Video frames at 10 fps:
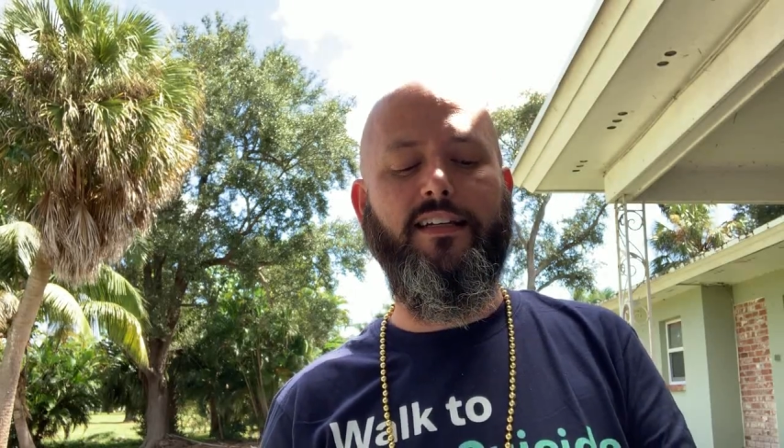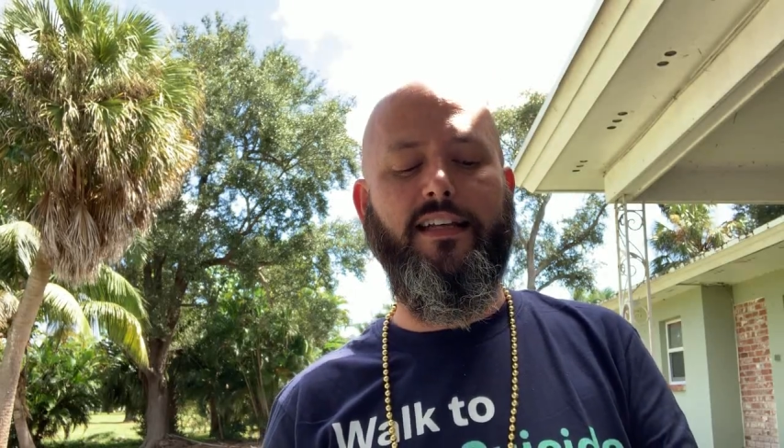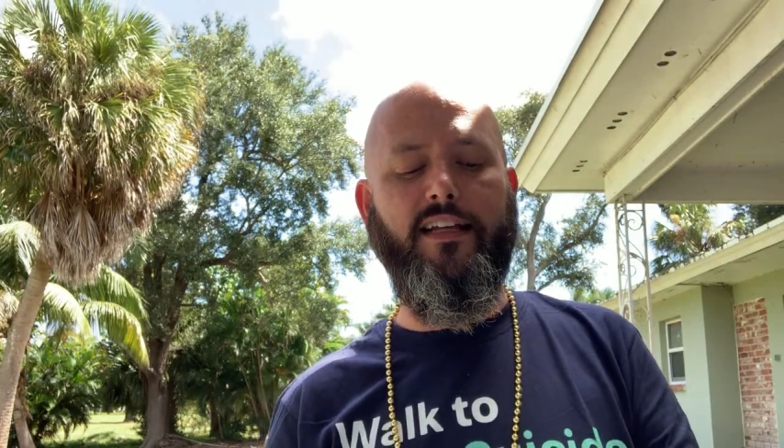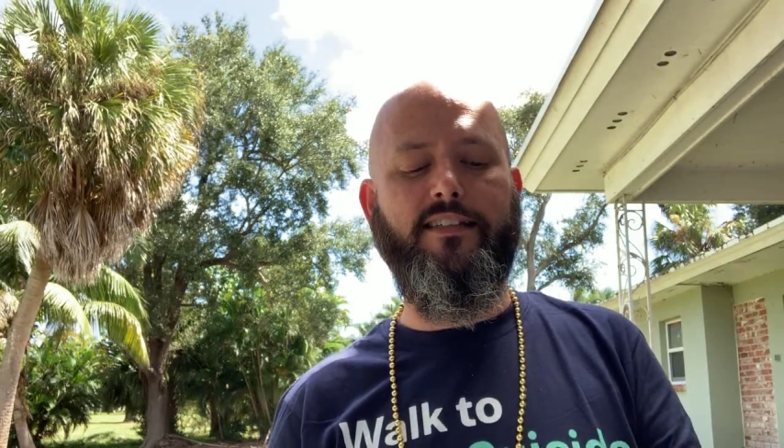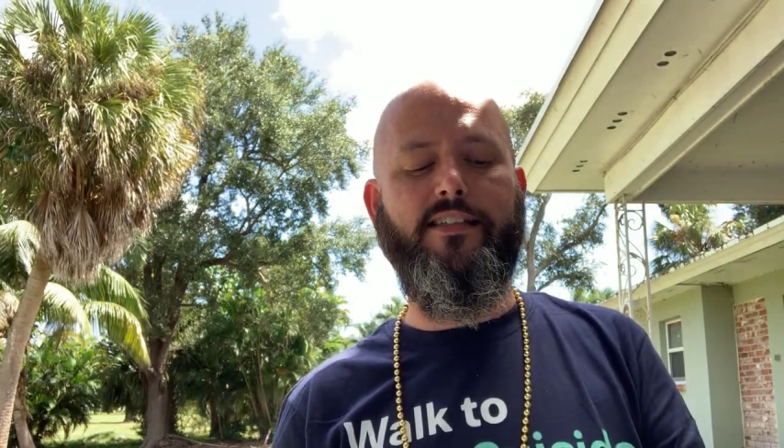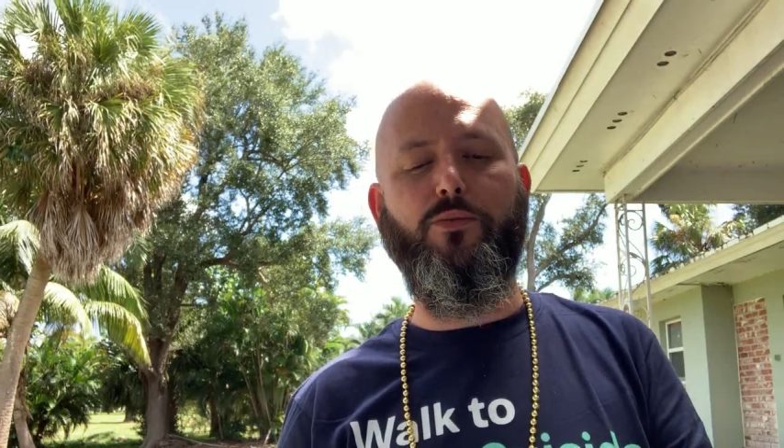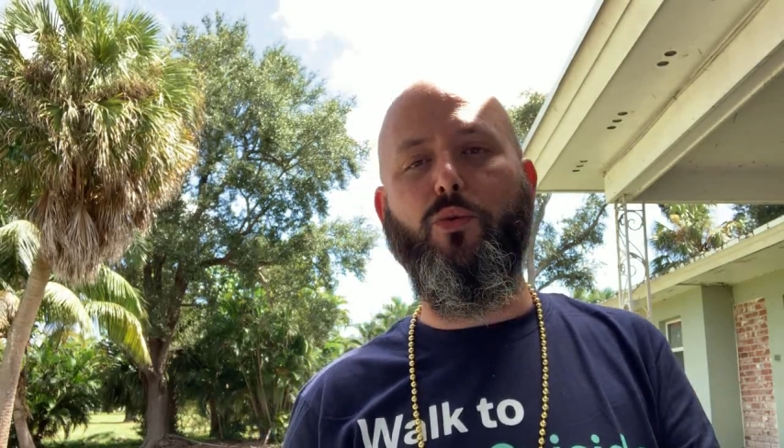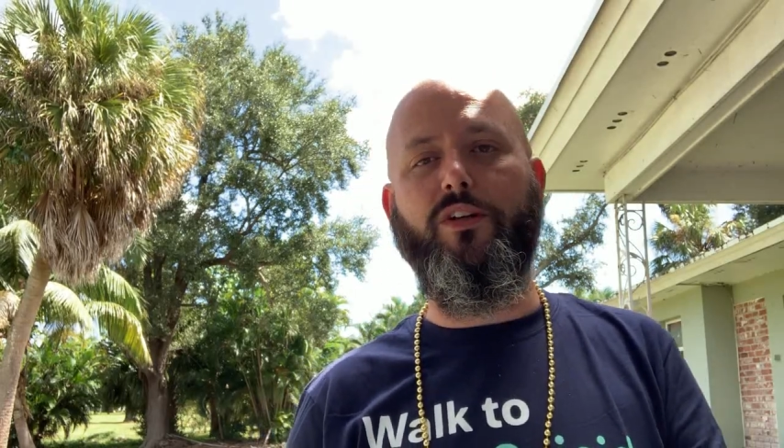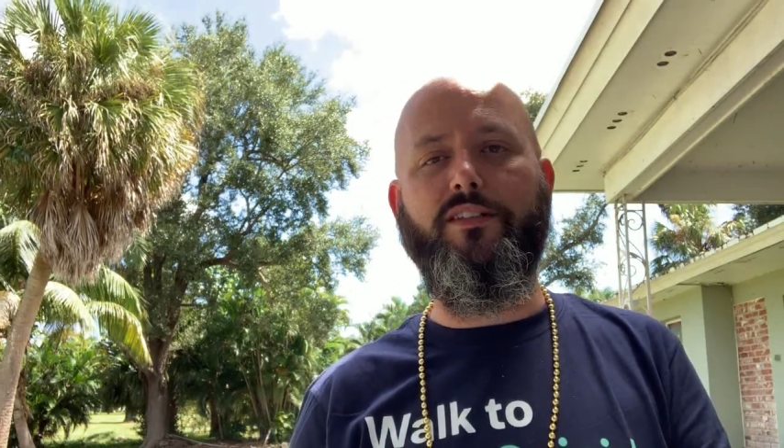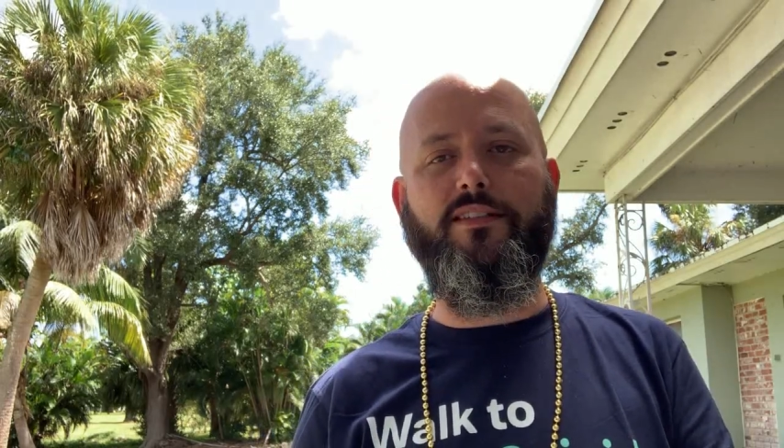Nancy
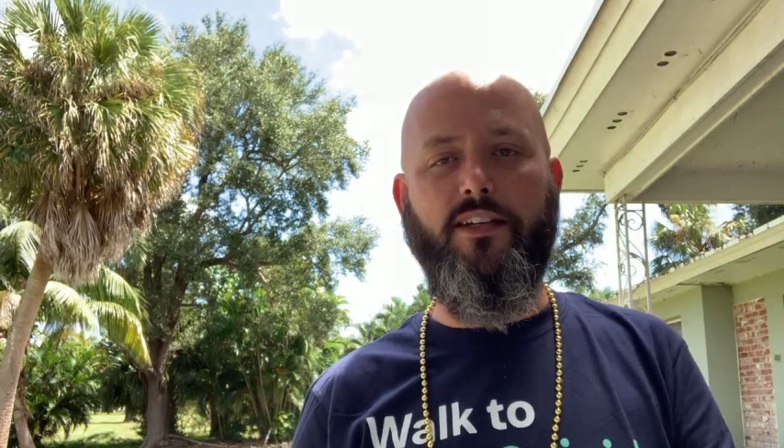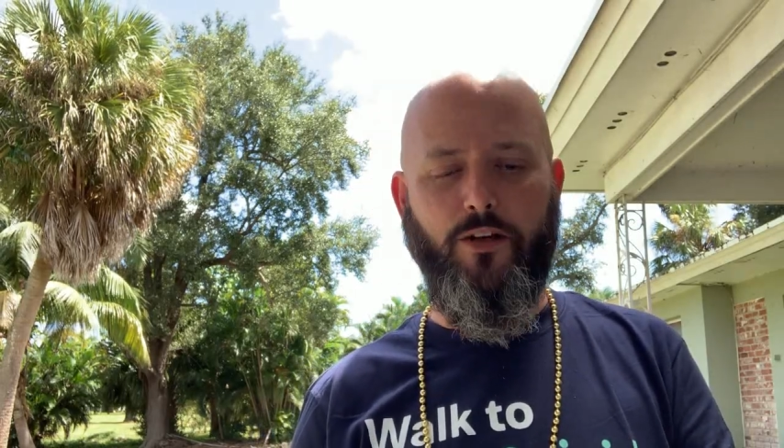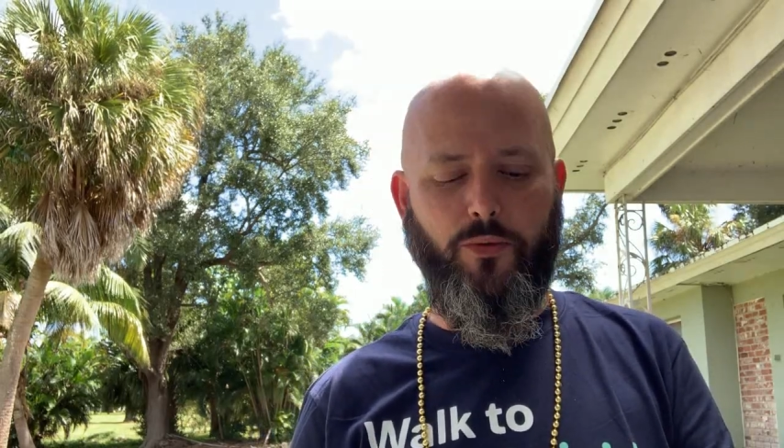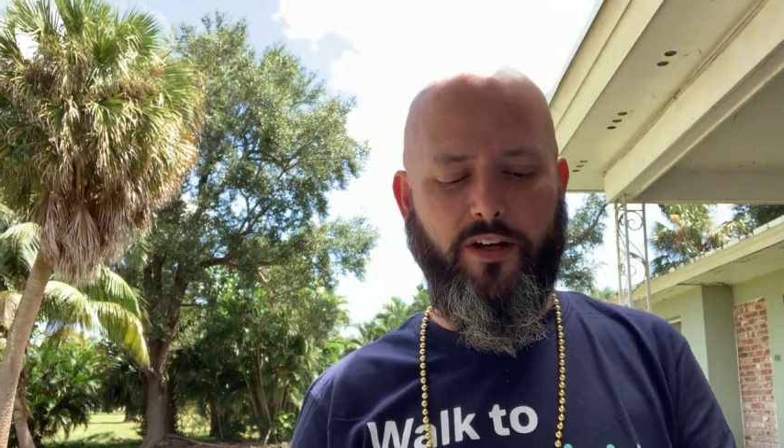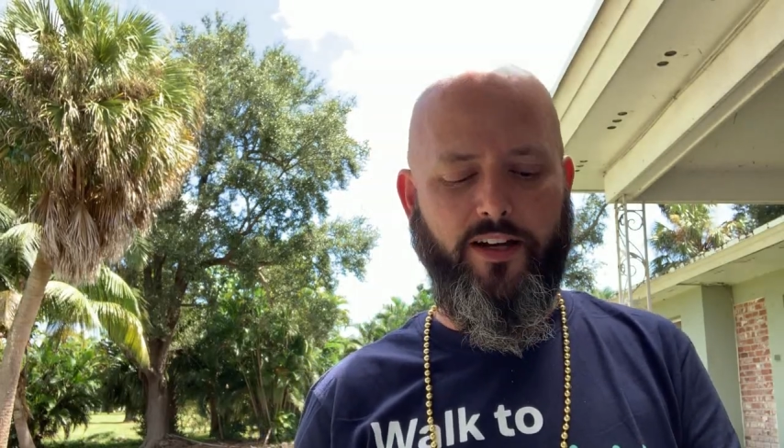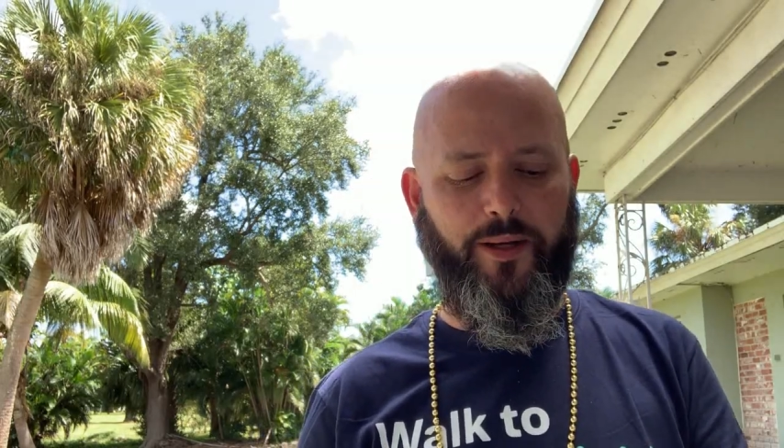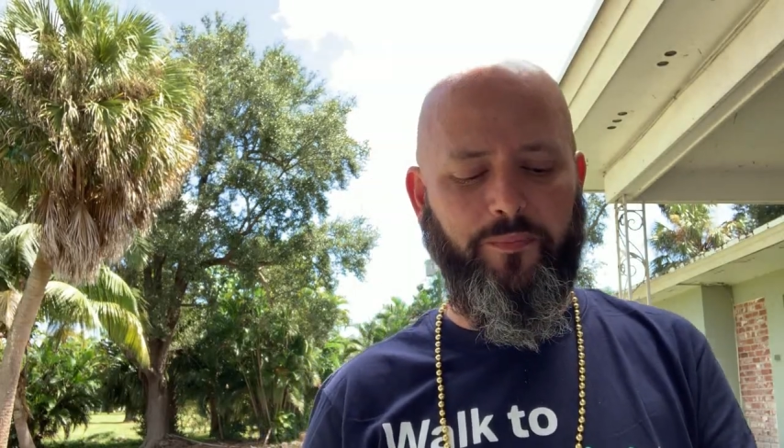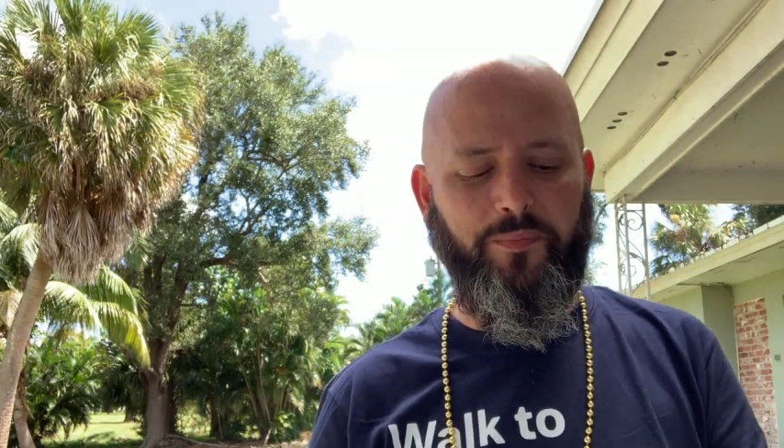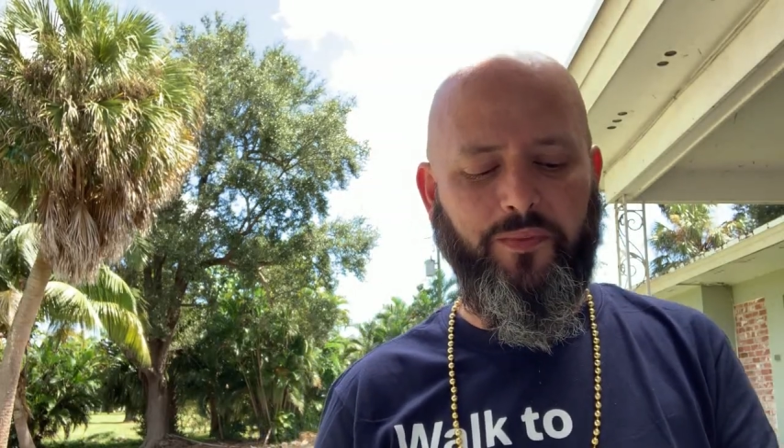Roy Skelway,